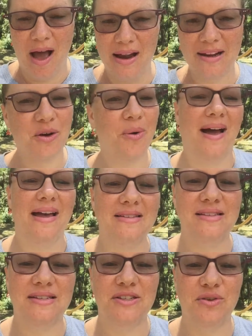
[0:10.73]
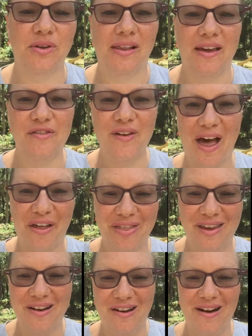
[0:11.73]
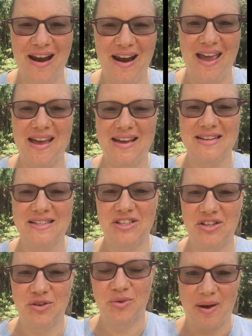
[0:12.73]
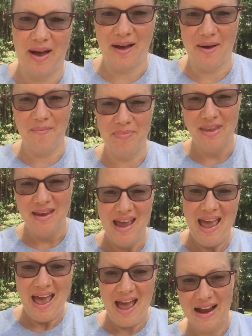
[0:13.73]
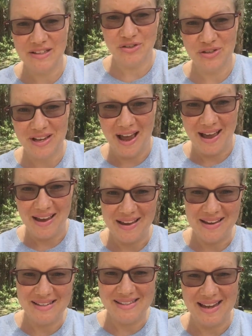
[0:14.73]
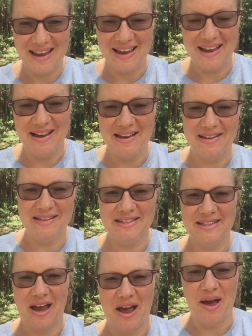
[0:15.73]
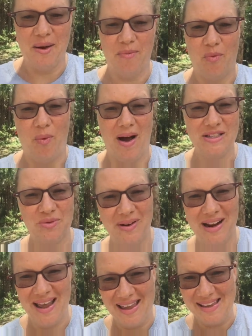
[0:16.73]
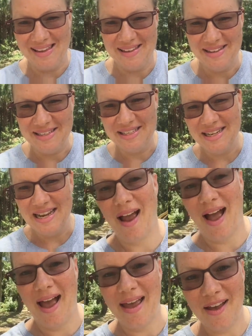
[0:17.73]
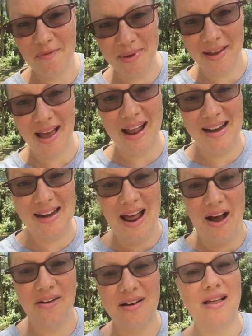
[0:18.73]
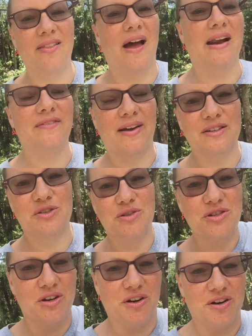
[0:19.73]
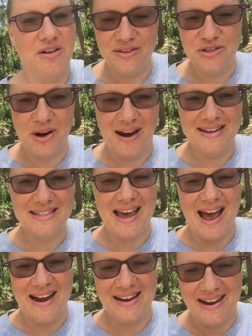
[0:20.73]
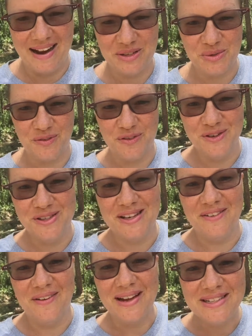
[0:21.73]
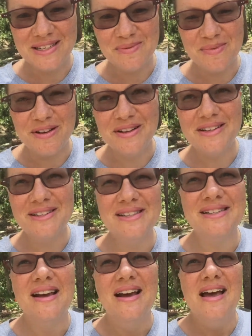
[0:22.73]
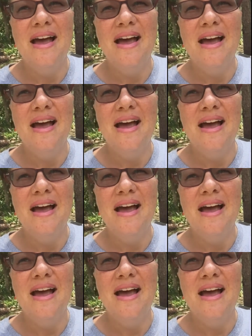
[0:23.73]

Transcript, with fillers: on a quest to live healthier and to um, exercise and um, watch what I eat. I have been cutting out a lot of extra sugar, trying to add in extra fruits and vegetables,